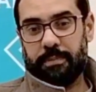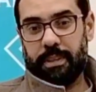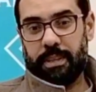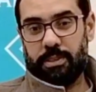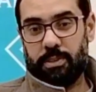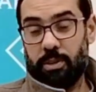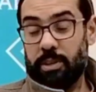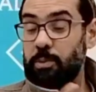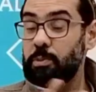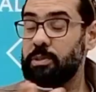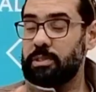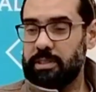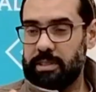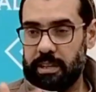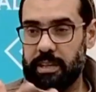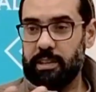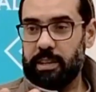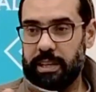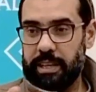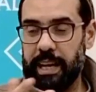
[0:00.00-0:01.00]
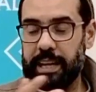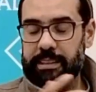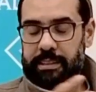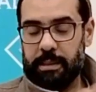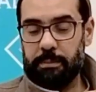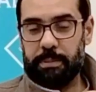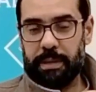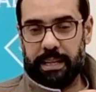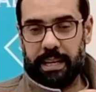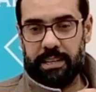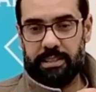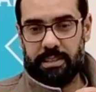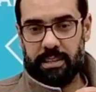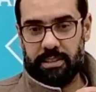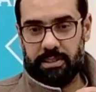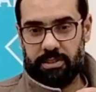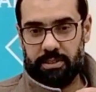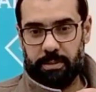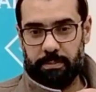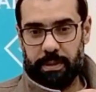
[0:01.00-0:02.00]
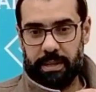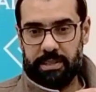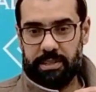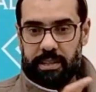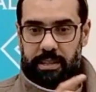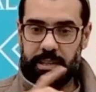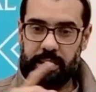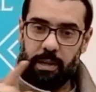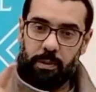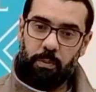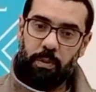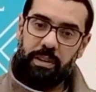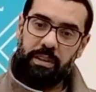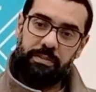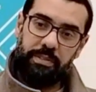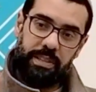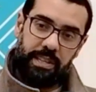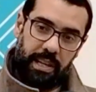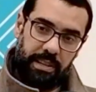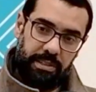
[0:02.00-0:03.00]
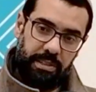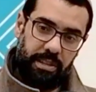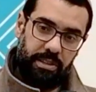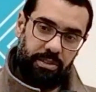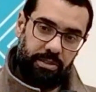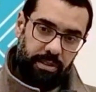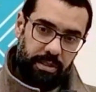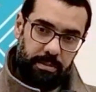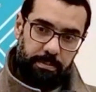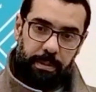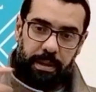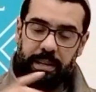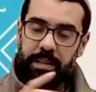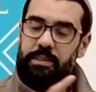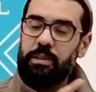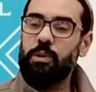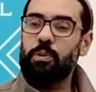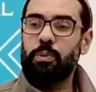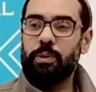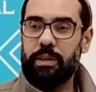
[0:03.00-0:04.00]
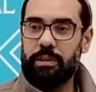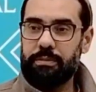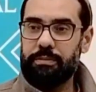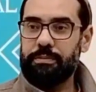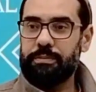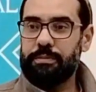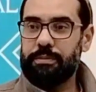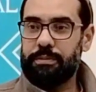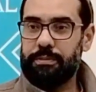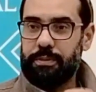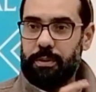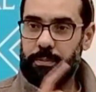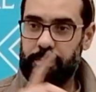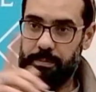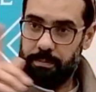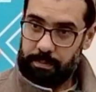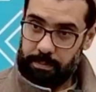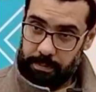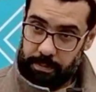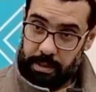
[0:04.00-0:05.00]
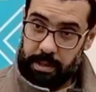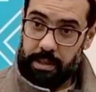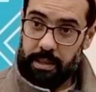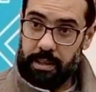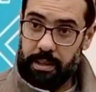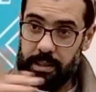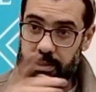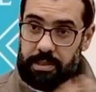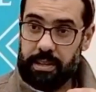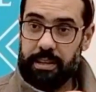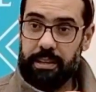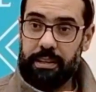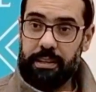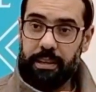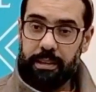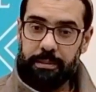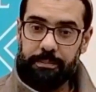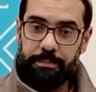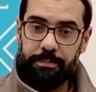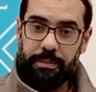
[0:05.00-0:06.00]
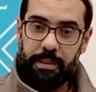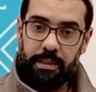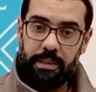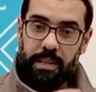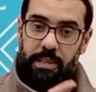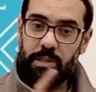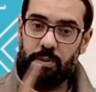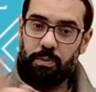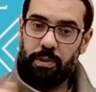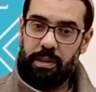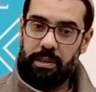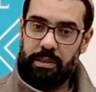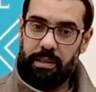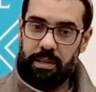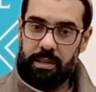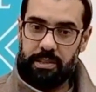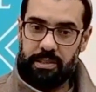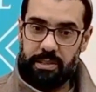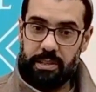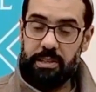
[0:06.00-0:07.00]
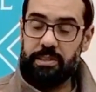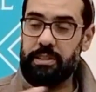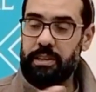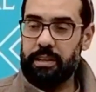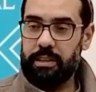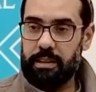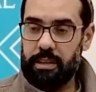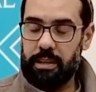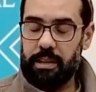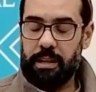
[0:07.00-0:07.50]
So he had Libyan ancestry basically, and one of his ancestors married a queen from Senegal. That's where the Sheikh